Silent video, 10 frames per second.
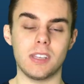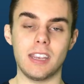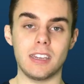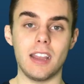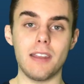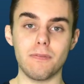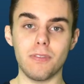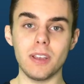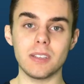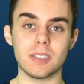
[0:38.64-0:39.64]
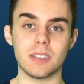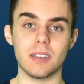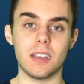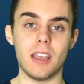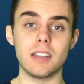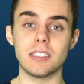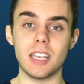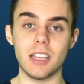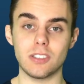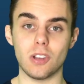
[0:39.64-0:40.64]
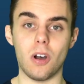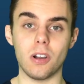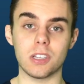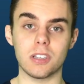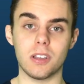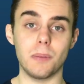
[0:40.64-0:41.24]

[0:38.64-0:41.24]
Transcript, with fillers: like Netflix and TikTok